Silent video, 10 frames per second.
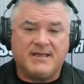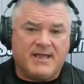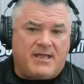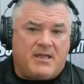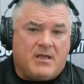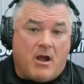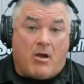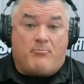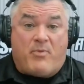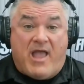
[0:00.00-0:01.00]
Hey,
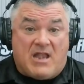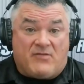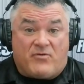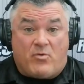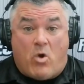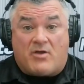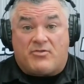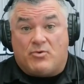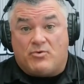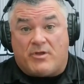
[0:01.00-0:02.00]
our bad if we walk
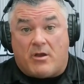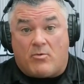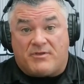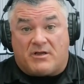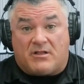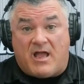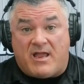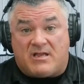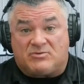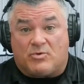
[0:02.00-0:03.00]
through there with a
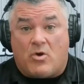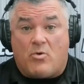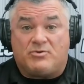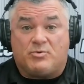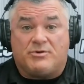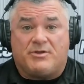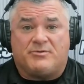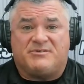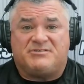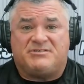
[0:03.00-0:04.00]
client because we're going to
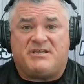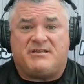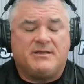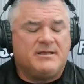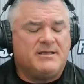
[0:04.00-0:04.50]
another machine.